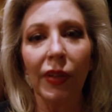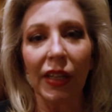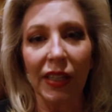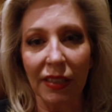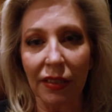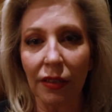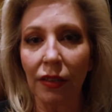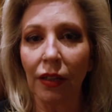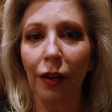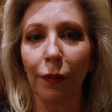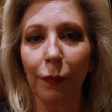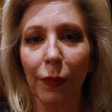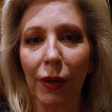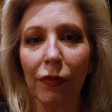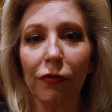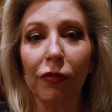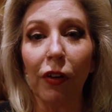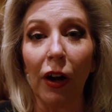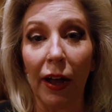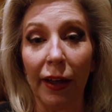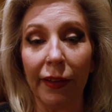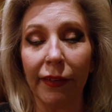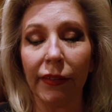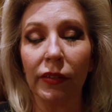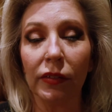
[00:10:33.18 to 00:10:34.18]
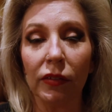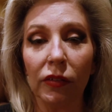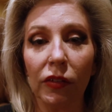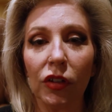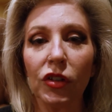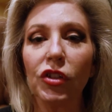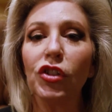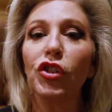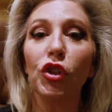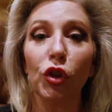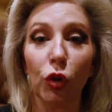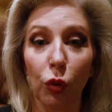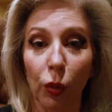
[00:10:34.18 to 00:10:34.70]
It's gonna be fun,
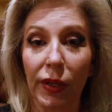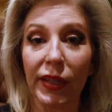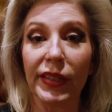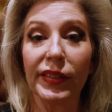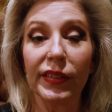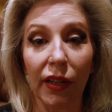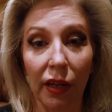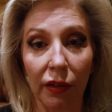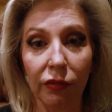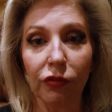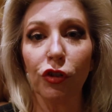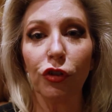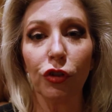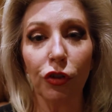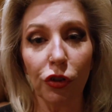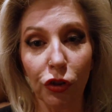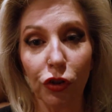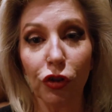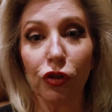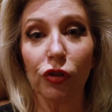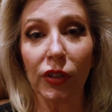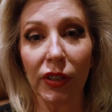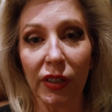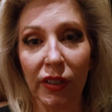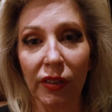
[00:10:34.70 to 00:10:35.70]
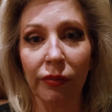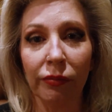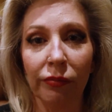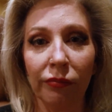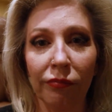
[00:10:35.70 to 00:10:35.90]
those two weeks after surgery.